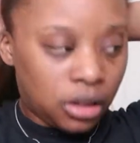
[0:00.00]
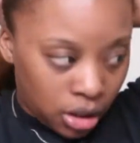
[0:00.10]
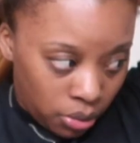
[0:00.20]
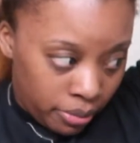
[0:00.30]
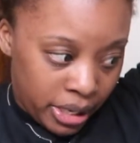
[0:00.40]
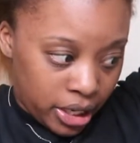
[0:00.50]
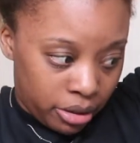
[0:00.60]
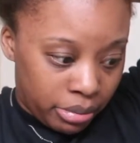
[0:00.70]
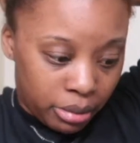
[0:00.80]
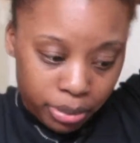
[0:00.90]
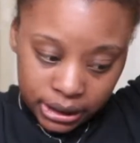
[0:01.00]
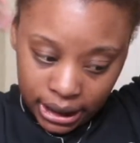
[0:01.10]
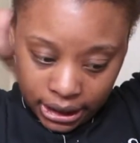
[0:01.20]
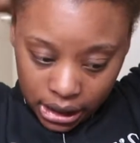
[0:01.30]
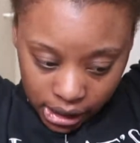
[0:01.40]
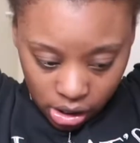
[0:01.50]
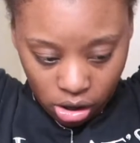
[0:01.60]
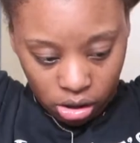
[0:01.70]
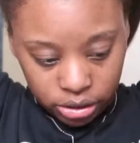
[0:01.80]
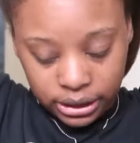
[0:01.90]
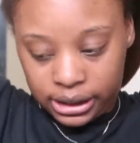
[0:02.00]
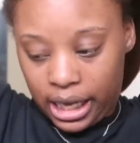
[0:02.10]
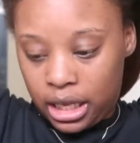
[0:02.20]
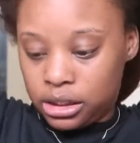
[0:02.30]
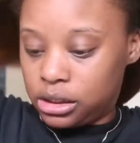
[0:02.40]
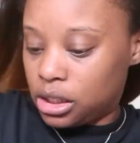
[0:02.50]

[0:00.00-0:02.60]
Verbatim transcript: I want my hair to be protected and all stains on